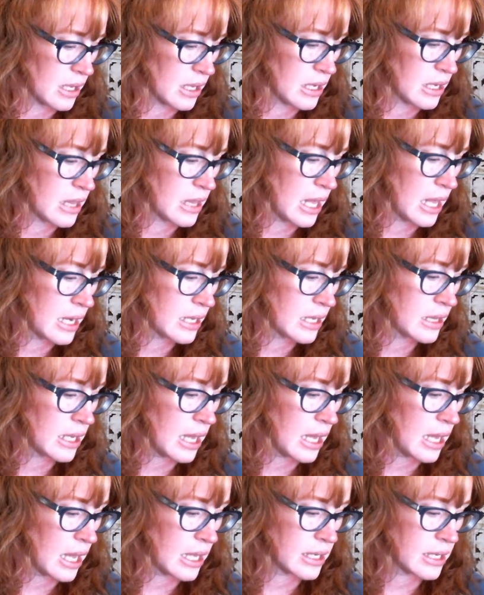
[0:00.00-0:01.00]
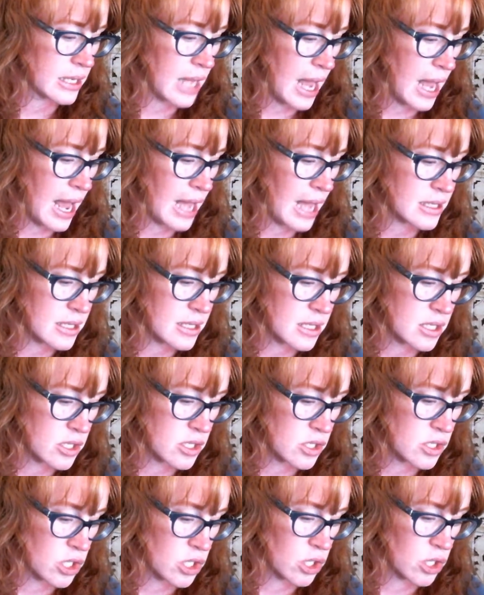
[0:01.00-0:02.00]
And then in the end, it
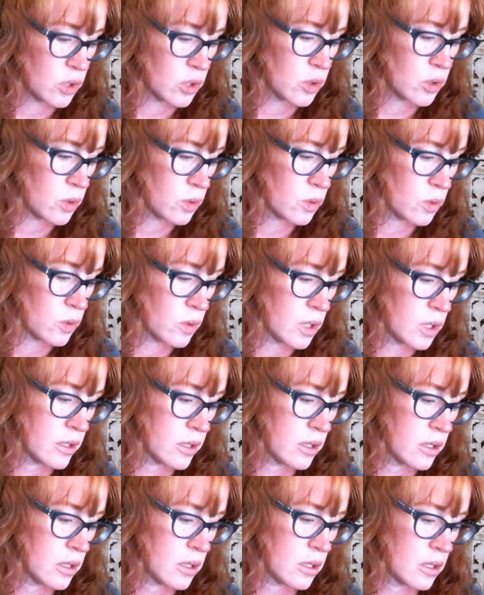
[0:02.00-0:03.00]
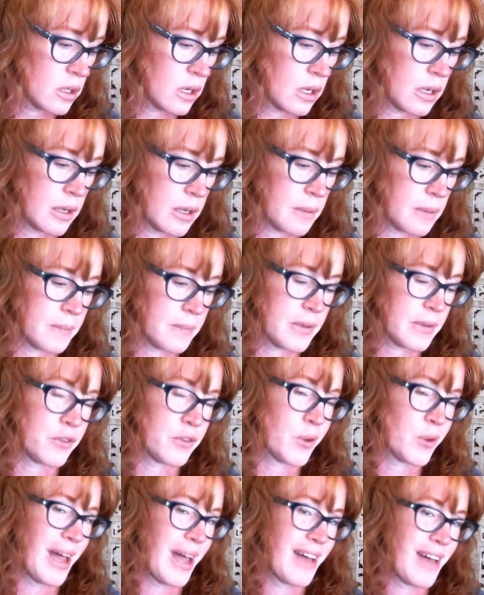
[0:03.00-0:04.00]
asks you if
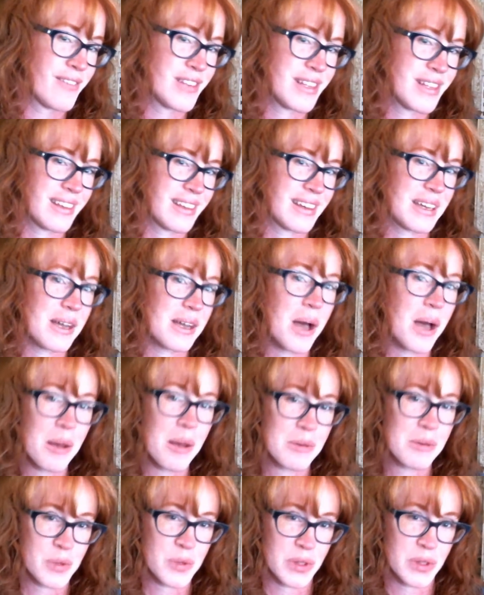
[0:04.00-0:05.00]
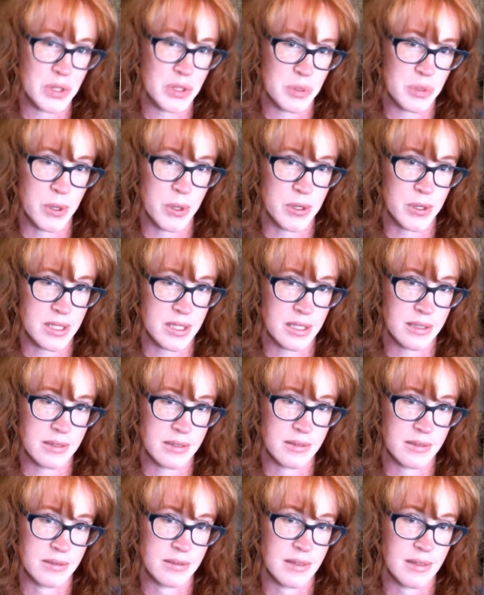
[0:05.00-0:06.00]
you have anything in common with this
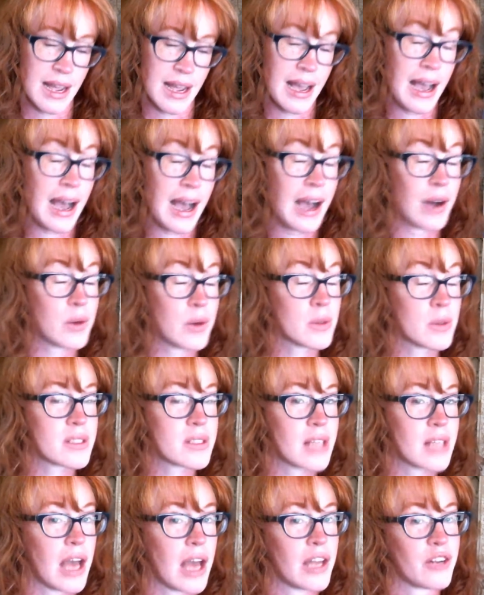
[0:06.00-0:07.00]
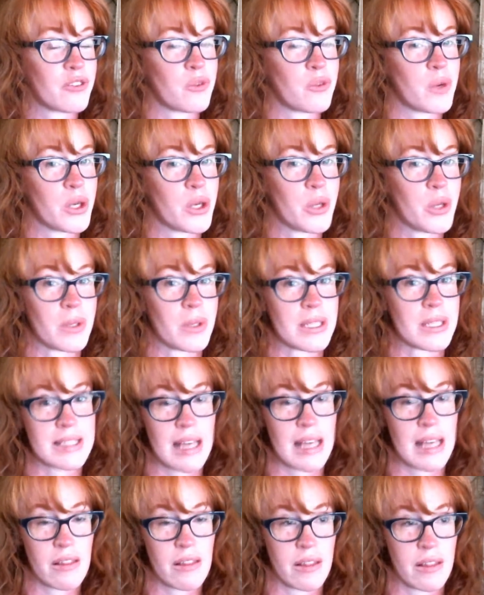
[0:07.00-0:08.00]
person outside of what you want to
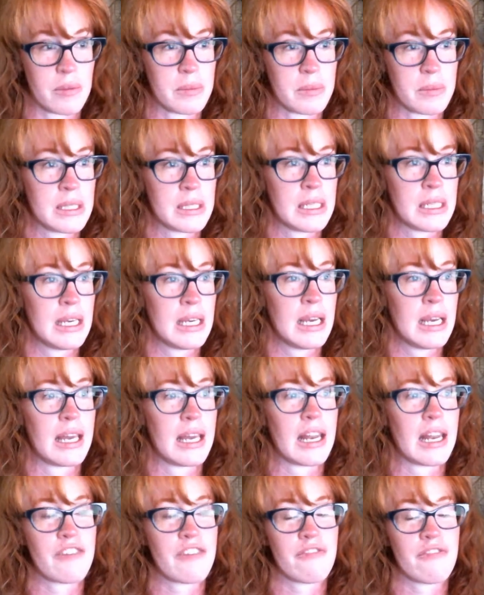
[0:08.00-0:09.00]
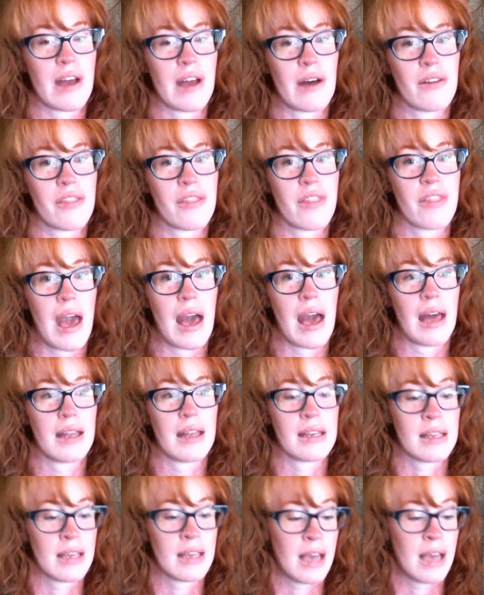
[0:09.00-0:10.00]
sell them. And I found that
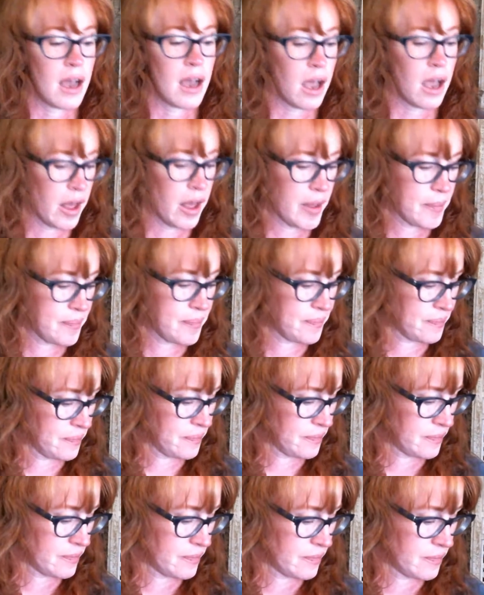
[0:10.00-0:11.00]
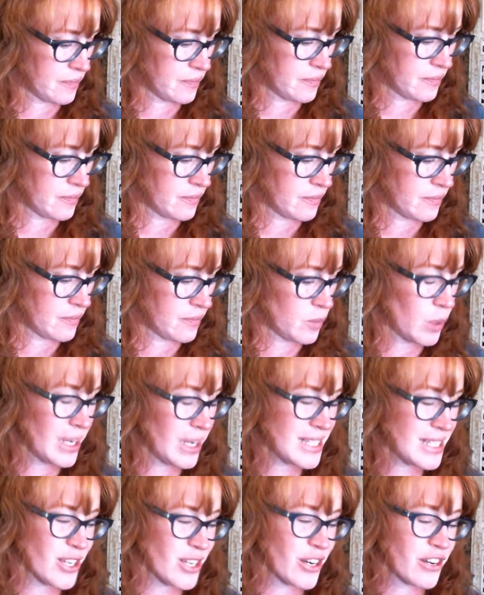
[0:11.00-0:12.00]
when
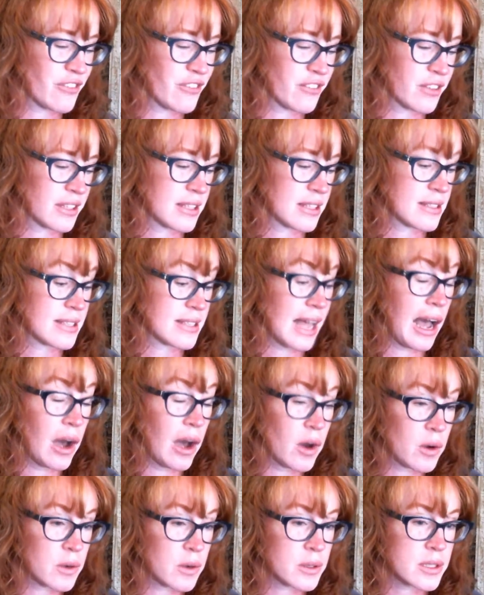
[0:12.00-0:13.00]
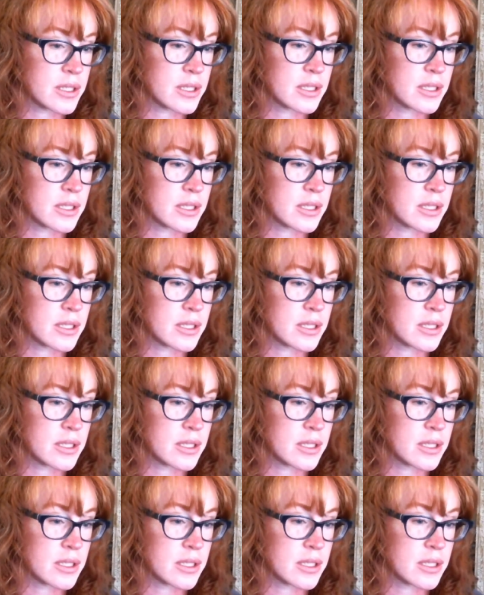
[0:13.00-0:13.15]
I started filling this out,